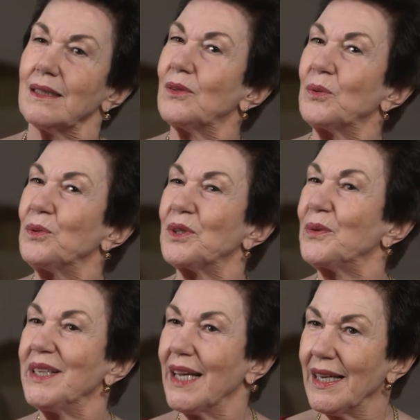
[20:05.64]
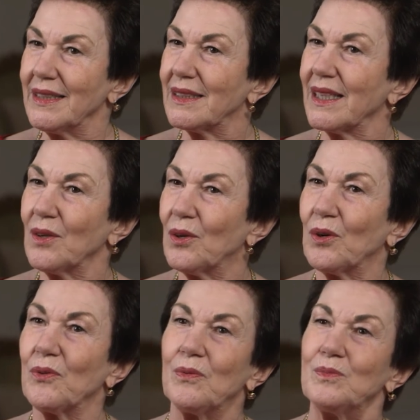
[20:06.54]
2 or 3 days
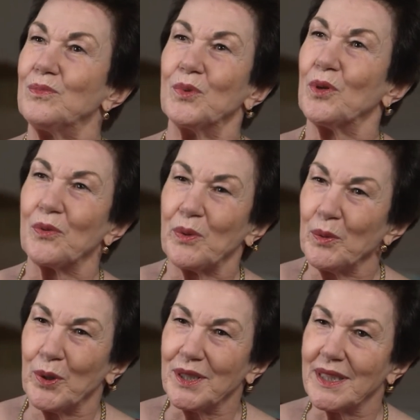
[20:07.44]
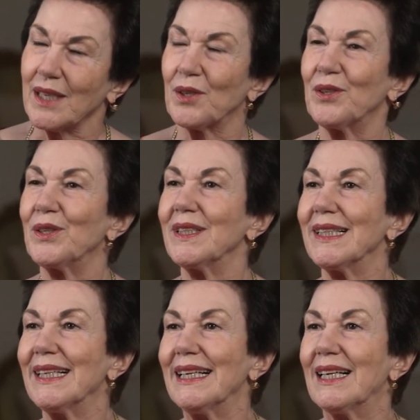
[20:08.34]
ago, 2 or 3 weeks ago,
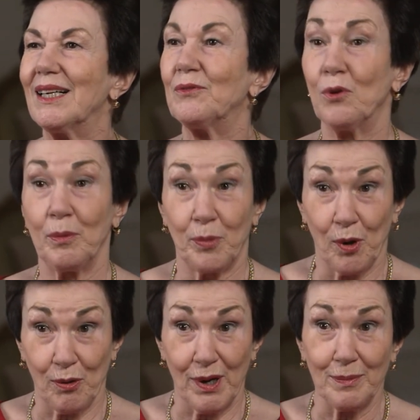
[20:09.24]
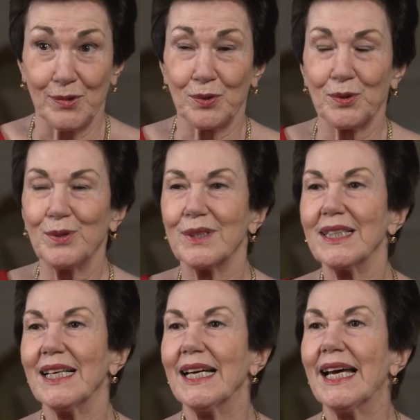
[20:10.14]
for a program too.
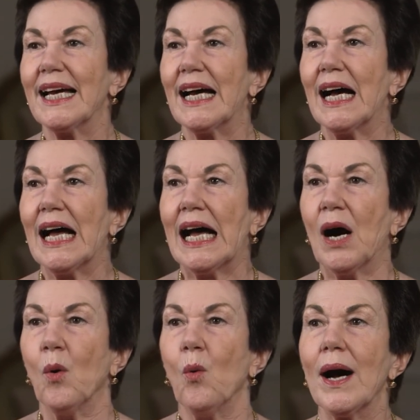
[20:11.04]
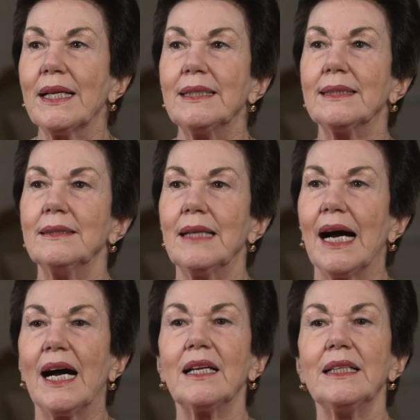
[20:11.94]
What
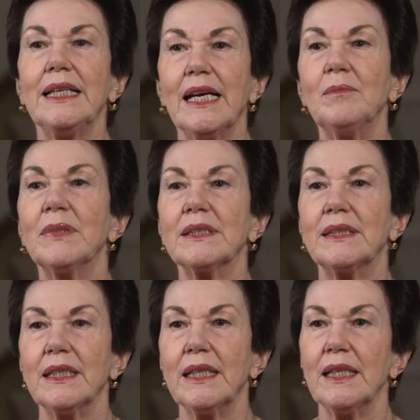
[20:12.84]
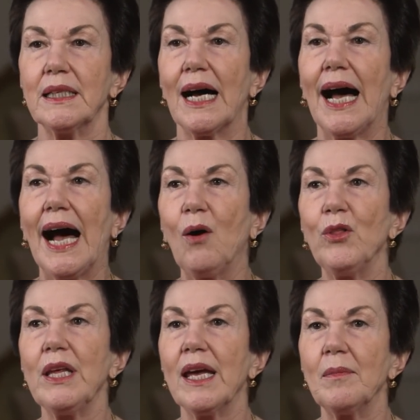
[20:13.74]
are the embassy, how
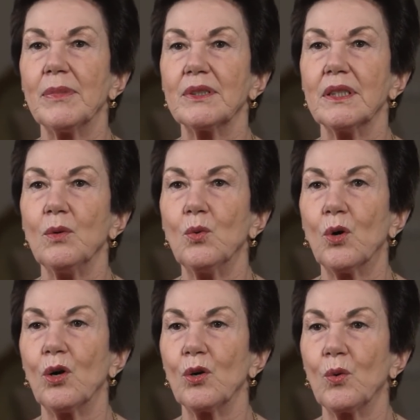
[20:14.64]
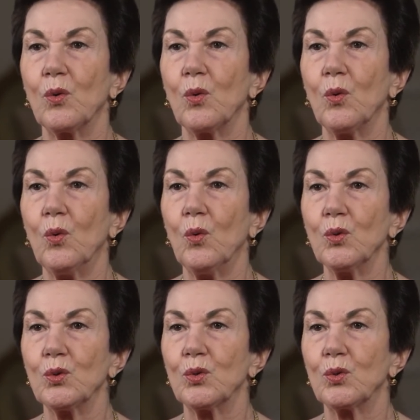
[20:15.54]
the embassy work
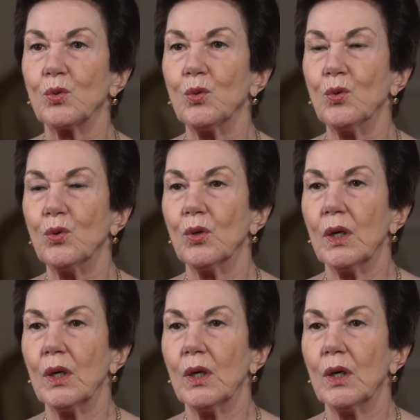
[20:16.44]
to